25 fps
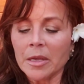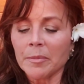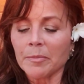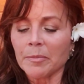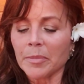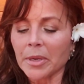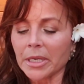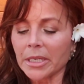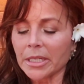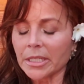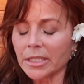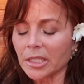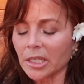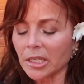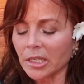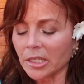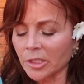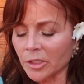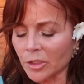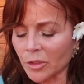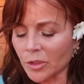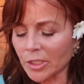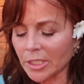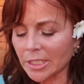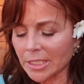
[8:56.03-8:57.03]
But it's
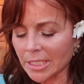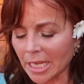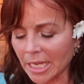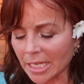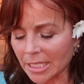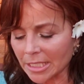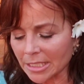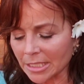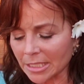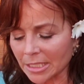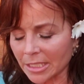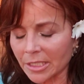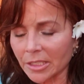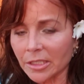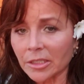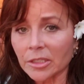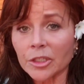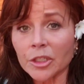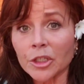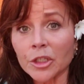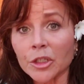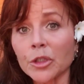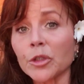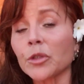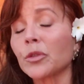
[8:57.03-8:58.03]
understanding
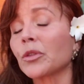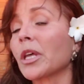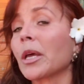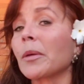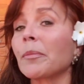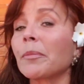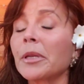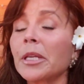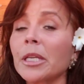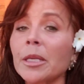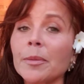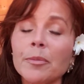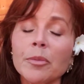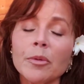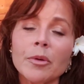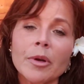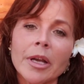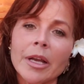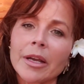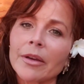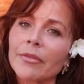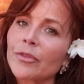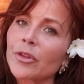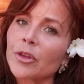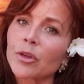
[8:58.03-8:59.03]
too that people
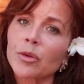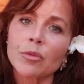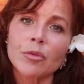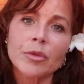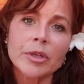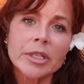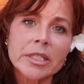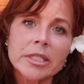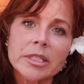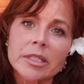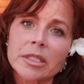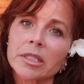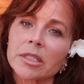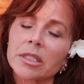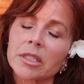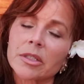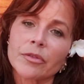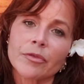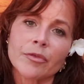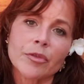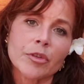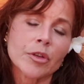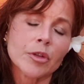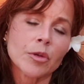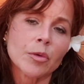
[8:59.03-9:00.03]
have their reasons
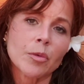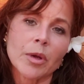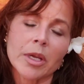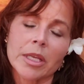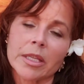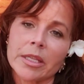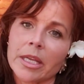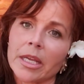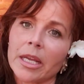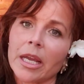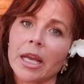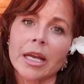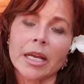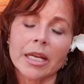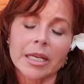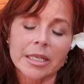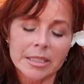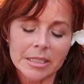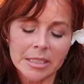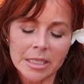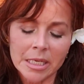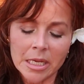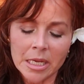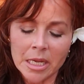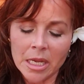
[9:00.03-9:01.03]
for the way they
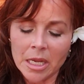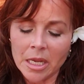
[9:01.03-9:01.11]
act,